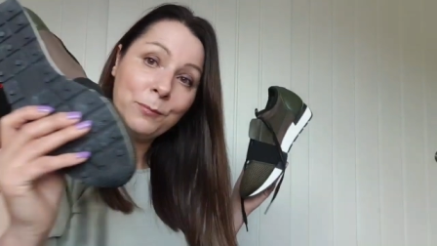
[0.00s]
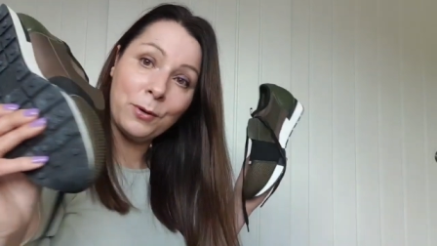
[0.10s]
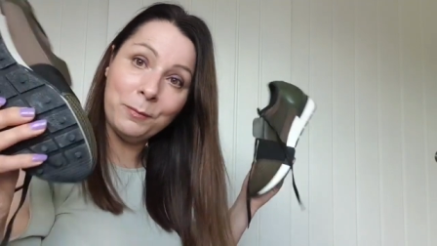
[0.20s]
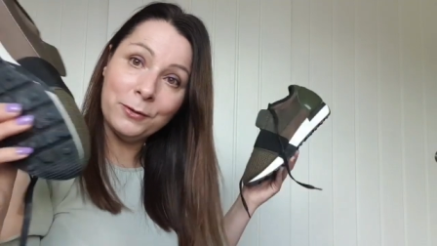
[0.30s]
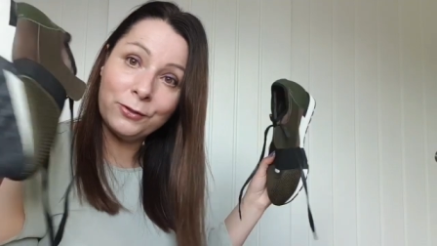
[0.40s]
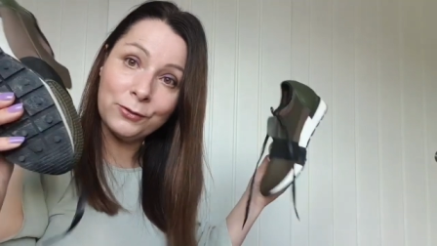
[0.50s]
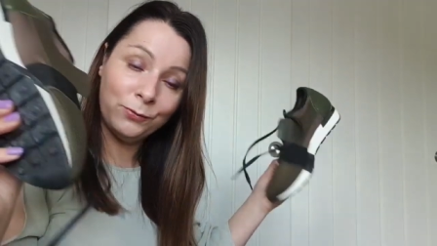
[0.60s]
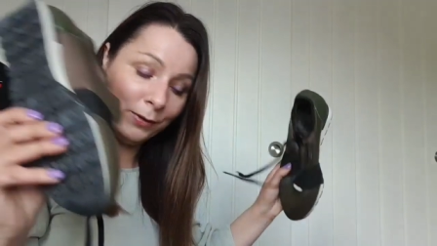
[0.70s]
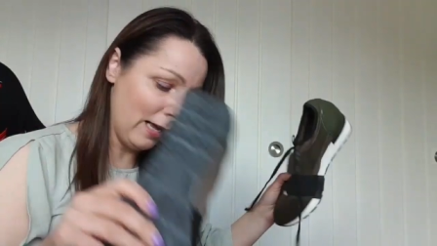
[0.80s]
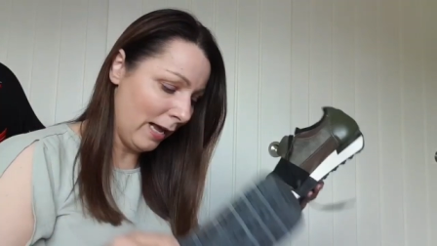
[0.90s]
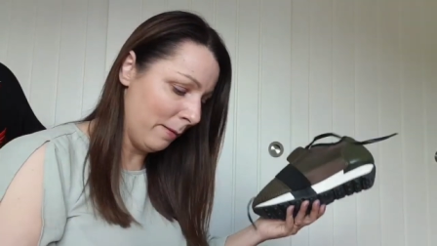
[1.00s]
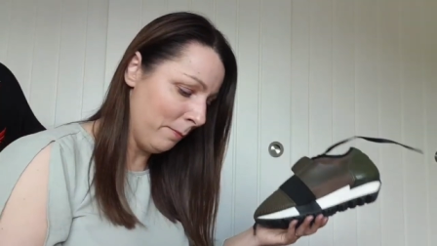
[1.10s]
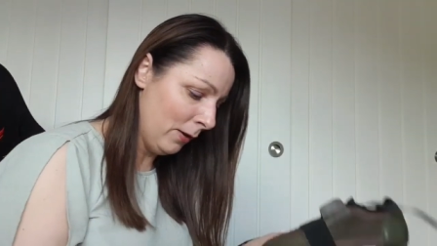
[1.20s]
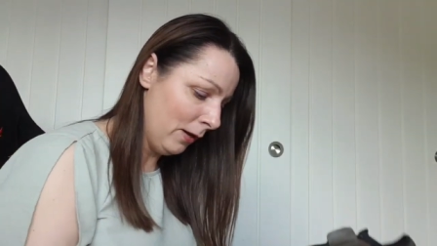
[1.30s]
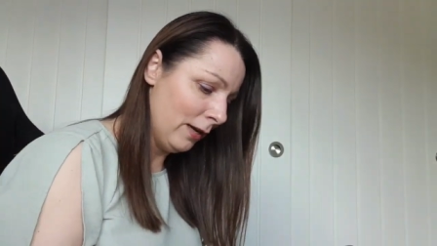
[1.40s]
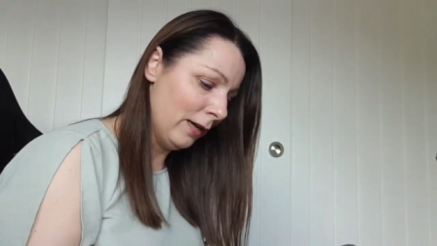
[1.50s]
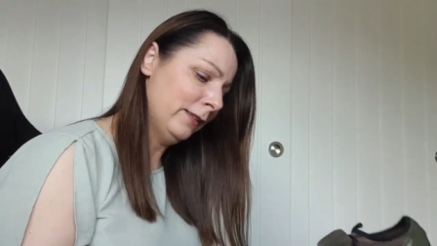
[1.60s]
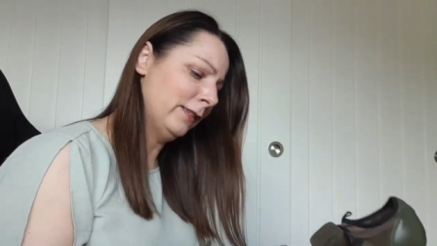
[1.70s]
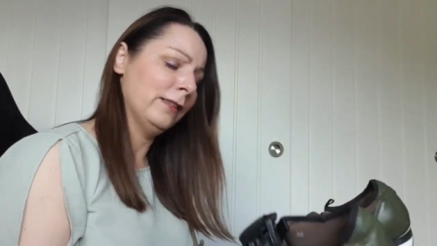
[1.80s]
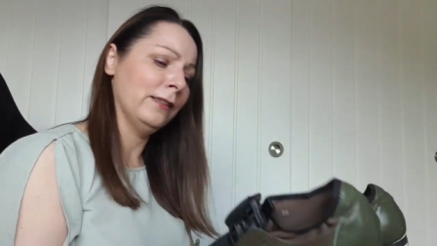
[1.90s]
proper chuff with them
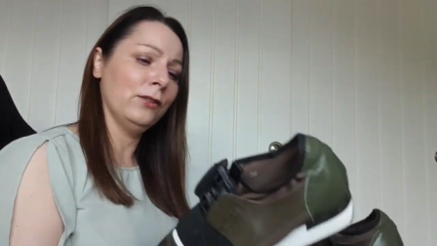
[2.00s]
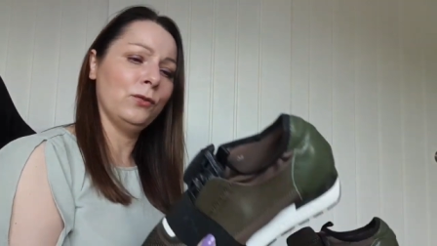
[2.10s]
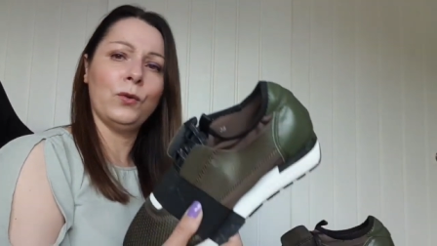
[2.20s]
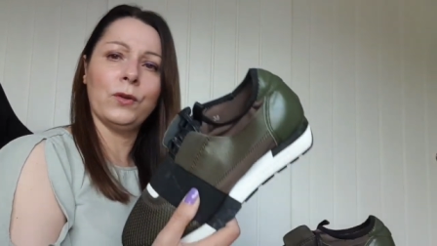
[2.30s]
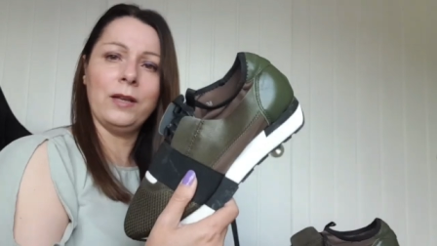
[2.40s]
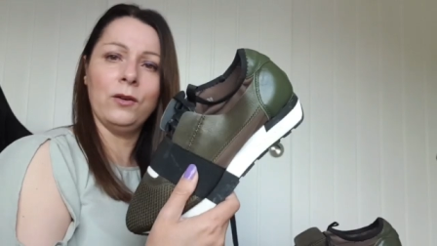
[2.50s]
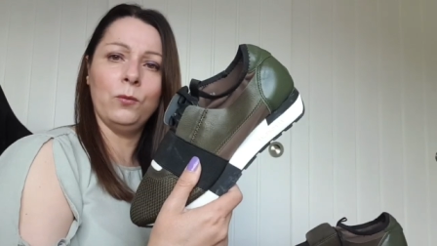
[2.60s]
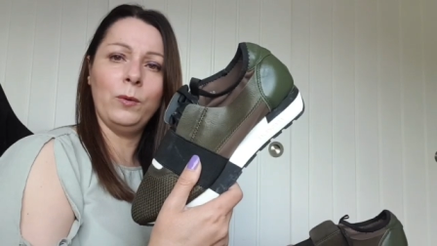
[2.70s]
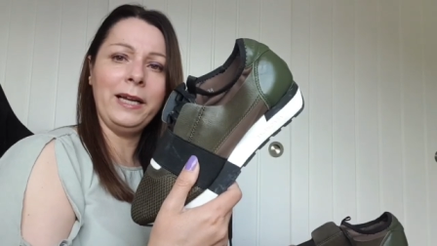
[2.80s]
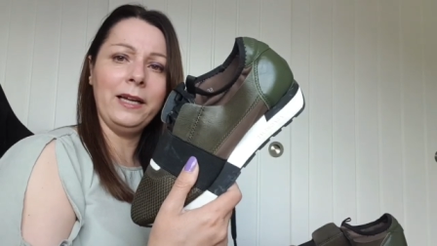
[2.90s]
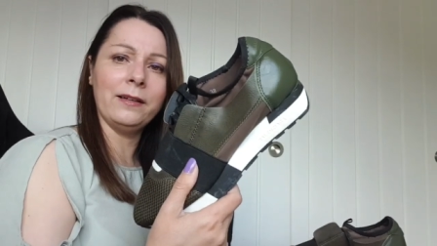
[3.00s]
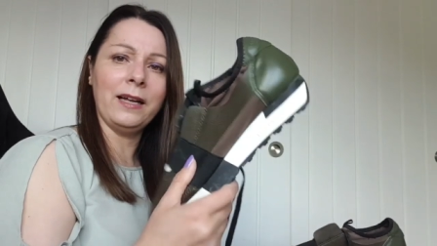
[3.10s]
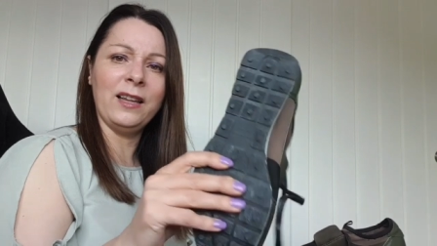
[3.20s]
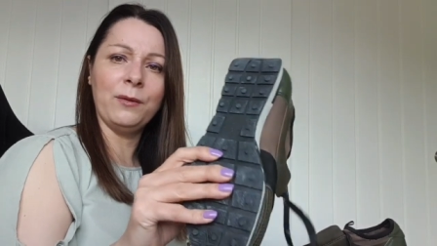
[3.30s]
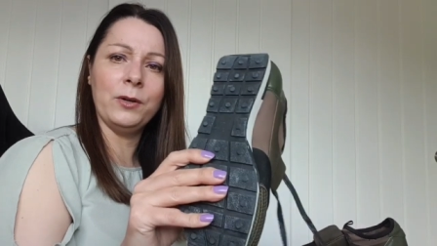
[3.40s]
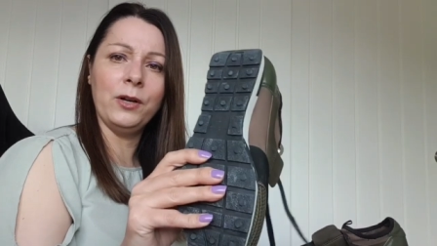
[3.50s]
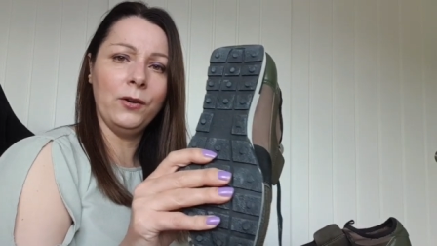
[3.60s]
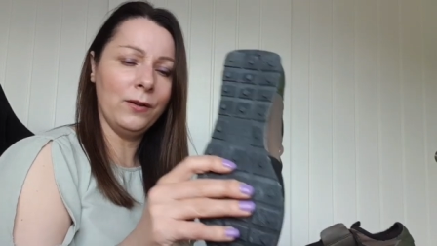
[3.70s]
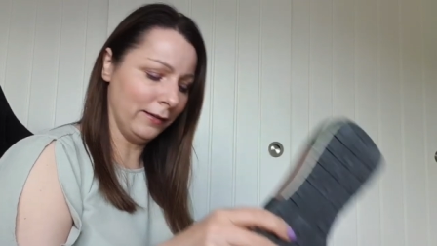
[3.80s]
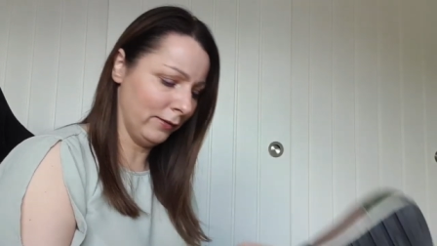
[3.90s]
I says I just thought they looked weird and they were
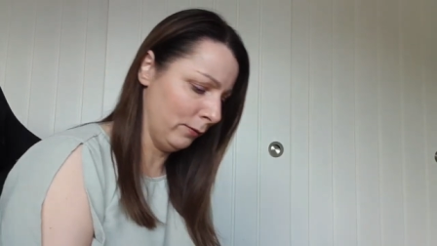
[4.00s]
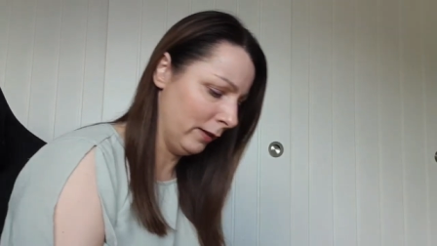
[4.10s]
new. That's